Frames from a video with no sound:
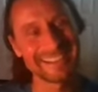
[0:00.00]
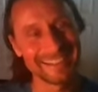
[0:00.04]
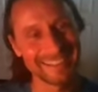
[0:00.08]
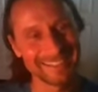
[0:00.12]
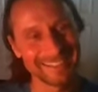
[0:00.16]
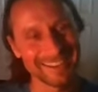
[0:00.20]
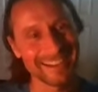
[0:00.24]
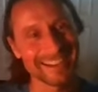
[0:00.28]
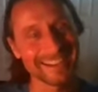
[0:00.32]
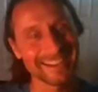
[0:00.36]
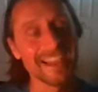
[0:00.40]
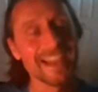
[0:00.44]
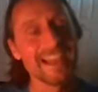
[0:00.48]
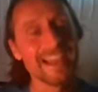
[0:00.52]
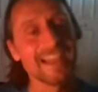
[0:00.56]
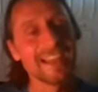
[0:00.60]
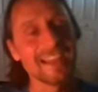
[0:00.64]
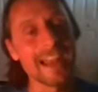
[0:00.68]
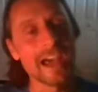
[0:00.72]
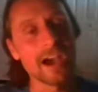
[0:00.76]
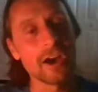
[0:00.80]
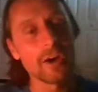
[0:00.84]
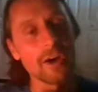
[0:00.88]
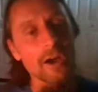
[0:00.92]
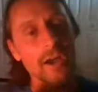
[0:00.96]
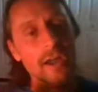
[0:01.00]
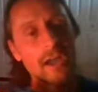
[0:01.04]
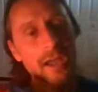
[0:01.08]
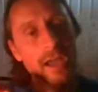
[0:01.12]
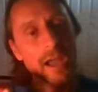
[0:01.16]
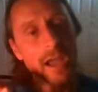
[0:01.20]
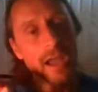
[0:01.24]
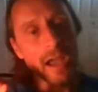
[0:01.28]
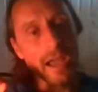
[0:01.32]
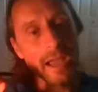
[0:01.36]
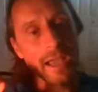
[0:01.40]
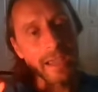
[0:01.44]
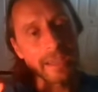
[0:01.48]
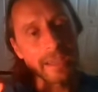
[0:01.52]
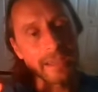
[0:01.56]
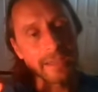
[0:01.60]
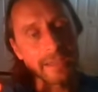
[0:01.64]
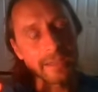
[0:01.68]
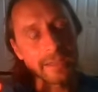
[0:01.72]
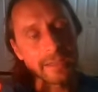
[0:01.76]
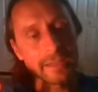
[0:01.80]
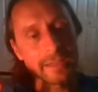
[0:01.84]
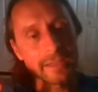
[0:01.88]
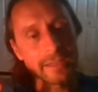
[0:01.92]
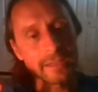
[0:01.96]
Great. Now,
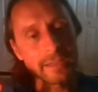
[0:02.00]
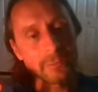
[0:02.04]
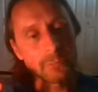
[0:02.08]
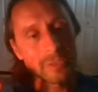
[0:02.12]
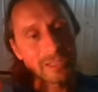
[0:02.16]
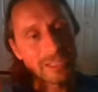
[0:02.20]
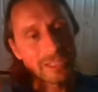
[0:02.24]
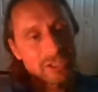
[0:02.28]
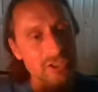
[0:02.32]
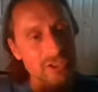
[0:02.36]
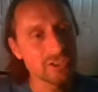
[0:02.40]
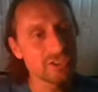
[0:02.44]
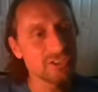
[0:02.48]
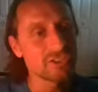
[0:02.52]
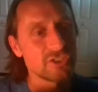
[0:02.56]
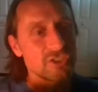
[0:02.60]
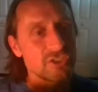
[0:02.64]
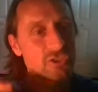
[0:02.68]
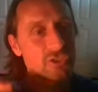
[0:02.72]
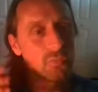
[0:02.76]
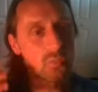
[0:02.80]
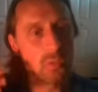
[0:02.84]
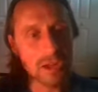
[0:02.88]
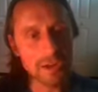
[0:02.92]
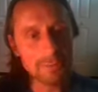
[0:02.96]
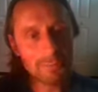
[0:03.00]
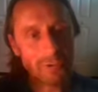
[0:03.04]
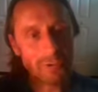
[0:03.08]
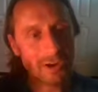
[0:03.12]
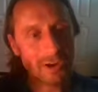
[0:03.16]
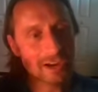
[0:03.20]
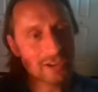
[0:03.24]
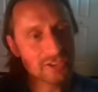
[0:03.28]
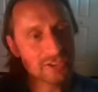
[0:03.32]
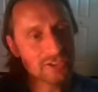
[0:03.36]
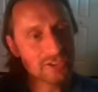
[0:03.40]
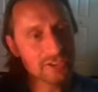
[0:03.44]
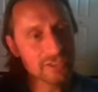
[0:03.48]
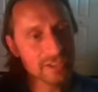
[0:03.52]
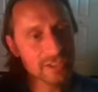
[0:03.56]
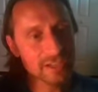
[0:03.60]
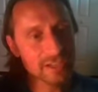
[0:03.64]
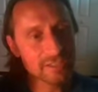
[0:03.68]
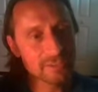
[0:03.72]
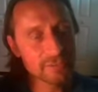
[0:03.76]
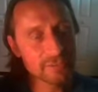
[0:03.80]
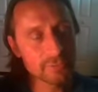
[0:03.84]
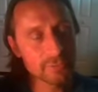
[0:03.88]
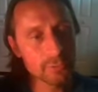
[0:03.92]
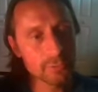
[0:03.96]
I we could do one more
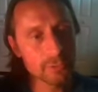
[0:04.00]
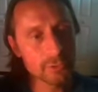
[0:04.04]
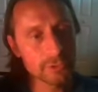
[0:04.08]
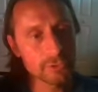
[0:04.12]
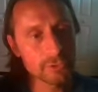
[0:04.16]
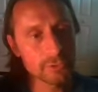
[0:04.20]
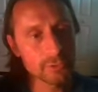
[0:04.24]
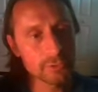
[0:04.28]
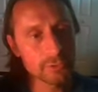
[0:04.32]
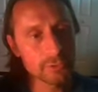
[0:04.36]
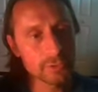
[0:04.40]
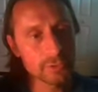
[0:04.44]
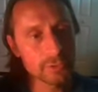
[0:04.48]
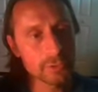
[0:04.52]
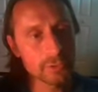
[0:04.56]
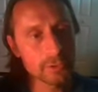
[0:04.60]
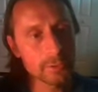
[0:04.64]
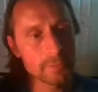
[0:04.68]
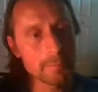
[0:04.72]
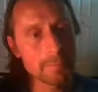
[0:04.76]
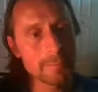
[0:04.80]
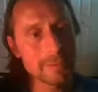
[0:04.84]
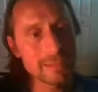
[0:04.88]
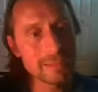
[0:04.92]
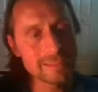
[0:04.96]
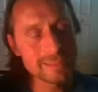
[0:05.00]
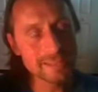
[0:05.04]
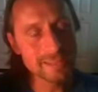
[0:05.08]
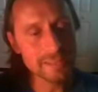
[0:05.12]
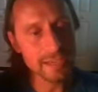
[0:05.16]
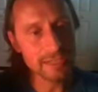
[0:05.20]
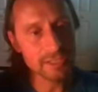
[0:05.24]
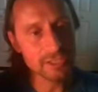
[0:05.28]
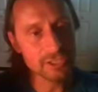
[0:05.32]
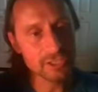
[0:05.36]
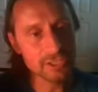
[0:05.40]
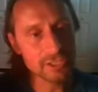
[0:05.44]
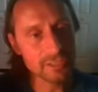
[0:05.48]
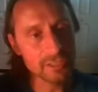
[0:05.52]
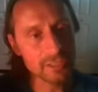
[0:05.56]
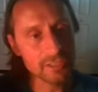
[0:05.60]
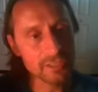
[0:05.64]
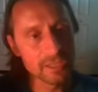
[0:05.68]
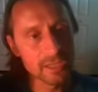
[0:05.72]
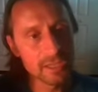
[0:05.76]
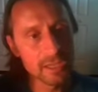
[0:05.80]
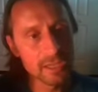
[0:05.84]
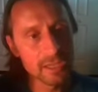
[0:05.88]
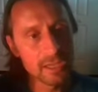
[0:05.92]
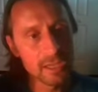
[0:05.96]
exercise for your
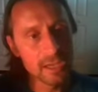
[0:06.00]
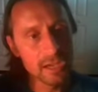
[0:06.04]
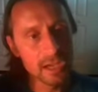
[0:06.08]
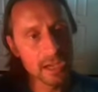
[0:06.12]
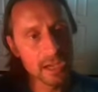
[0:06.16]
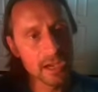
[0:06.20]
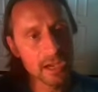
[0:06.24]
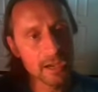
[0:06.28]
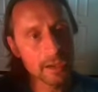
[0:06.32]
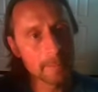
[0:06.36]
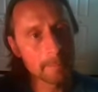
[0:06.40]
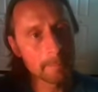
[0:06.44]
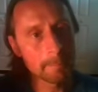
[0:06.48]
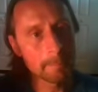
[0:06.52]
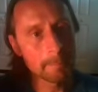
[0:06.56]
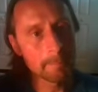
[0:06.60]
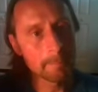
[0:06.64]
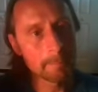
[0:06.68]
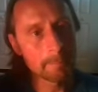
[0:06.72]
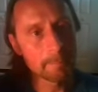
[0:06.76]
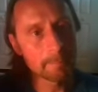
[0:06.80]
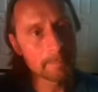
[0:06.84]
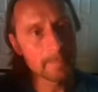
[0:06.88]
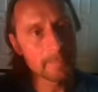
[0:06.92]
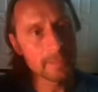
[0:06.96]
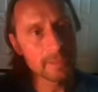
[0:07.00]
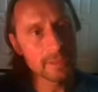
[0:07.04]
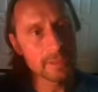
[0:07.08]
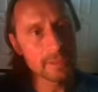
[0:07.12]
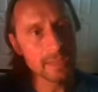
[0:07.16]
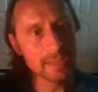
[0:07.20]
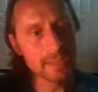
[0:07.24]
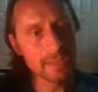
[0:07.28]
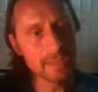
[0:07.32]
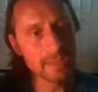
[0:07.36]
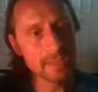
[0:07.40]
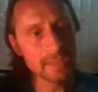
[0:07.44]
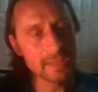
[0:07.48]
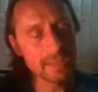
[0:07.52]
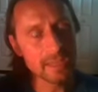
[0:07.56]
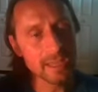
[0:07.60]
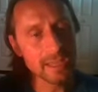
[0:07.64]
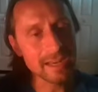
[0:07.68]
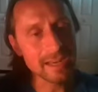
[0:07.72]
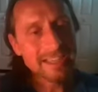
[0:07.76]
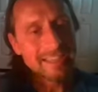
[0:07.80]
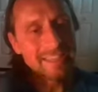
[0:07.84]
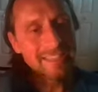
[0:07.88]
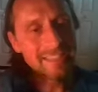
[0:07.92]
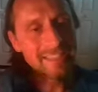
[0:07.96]
midsection. Um,
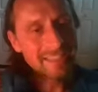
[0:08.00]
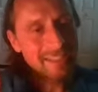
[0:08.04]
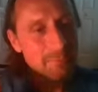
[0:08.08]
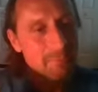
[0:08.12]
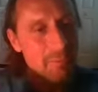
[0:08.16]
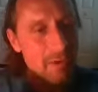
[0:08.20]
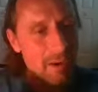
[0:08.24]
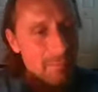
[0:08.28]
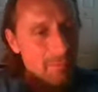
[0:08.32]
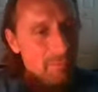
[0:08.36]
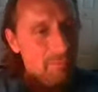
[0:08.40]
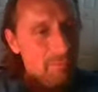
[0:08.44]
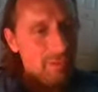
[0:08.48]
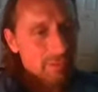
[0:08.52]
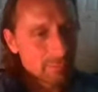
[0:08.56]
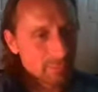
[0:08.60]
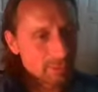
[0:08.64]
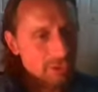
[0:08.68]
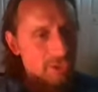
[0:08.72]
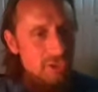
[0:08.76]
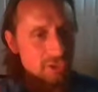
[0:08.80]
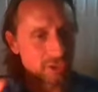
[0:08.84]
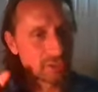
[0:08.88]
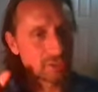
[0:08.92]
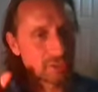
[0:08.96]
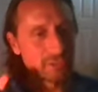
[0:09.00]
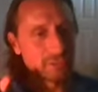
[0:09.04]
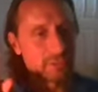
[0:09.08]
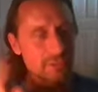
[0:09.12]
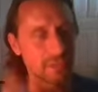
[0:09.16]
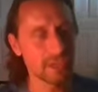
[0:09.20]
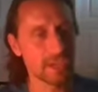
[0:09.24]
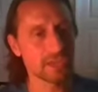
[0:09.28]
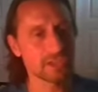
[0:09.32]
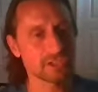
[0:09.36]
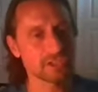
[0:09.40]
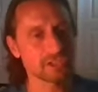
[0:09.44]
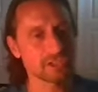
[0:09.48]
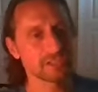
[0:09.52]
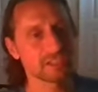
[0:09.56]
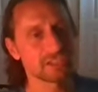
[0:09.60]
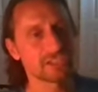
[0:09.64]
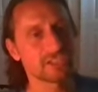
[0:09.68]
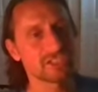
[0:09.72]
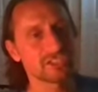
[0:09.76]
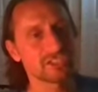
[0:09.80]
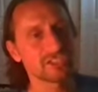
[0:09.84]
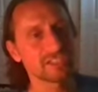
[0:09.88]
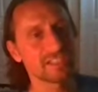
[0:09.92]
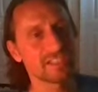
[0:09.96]
and I think probably we should, actually,
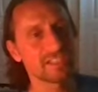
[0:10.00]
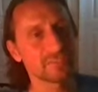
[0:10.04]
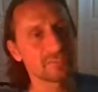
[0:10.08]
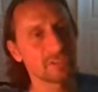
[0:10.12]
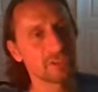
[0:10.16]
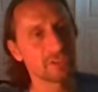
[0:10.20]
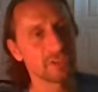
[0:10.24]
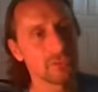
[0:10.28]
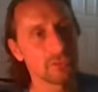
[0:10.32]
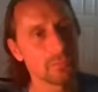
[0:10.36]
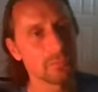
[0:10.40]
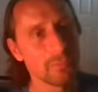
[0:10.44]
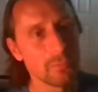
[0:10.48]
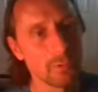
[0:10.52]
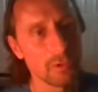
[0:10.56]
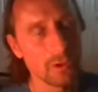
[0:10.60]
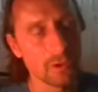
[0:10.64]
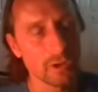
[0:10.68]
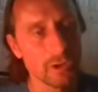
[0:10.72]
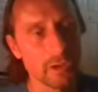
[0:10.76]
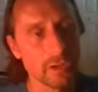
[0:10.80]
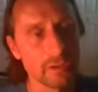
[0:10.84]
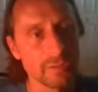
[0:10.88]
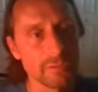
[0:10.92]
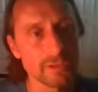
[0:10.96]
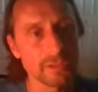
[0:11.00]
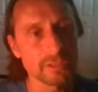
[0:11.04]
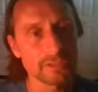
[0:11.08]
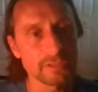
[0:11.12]
just to give a little more of a.